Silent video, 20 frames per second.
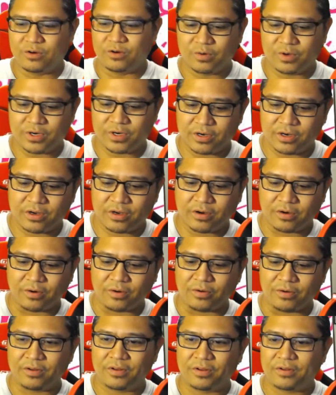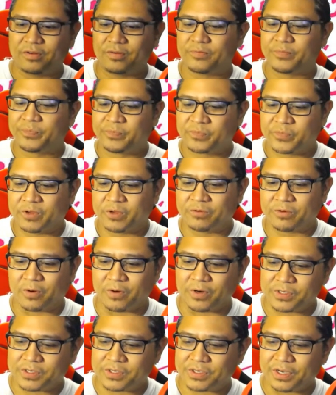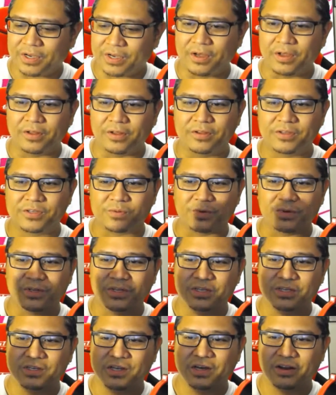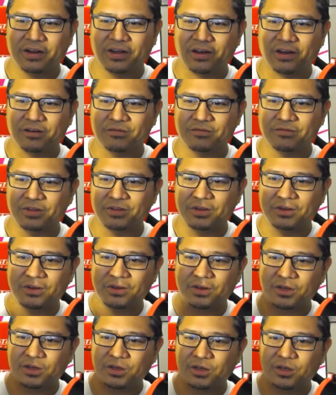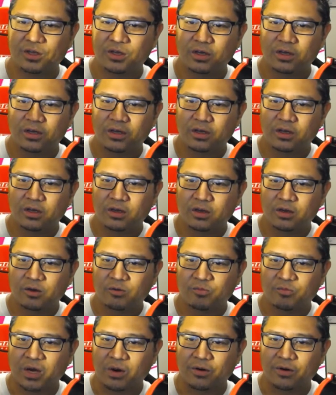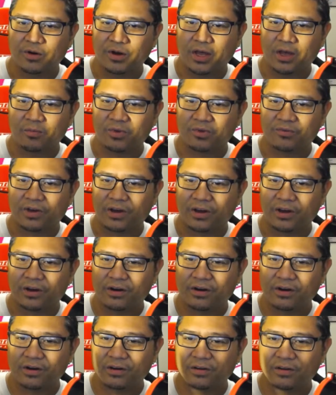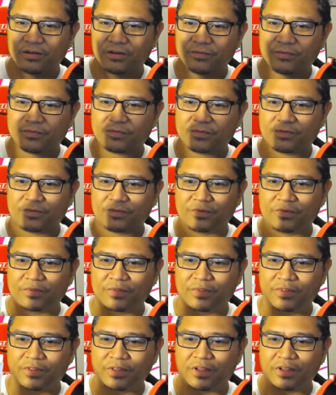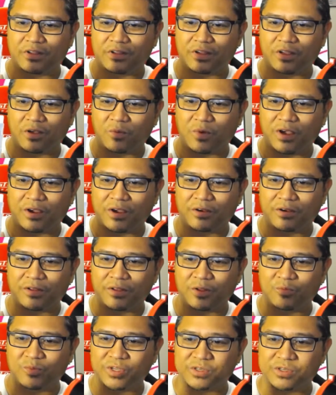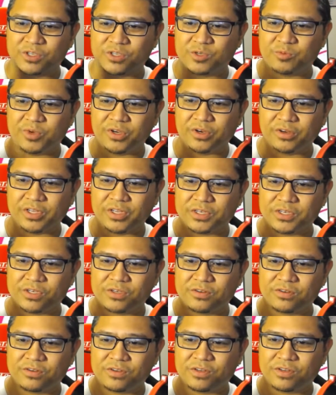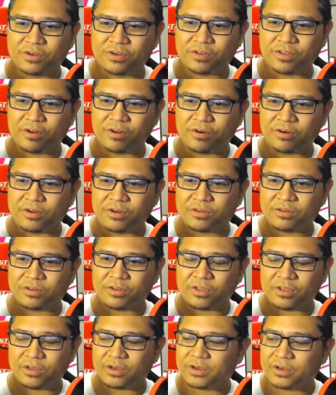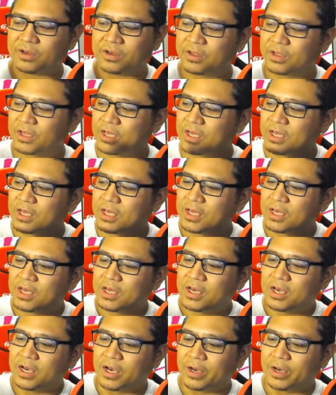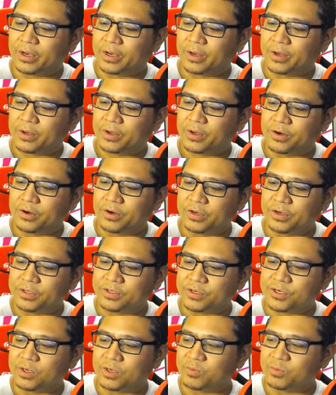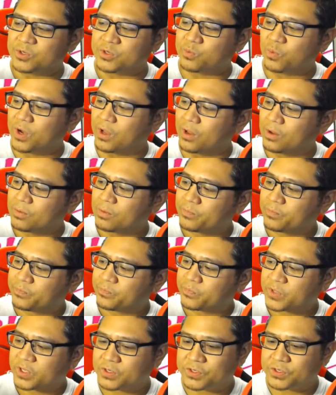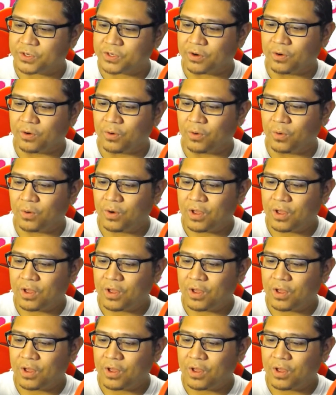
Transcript: would have known? Of course, this one does not have the powered amplifier that I got wired in, plus the speaker that's tucked in underneath the chip as well. So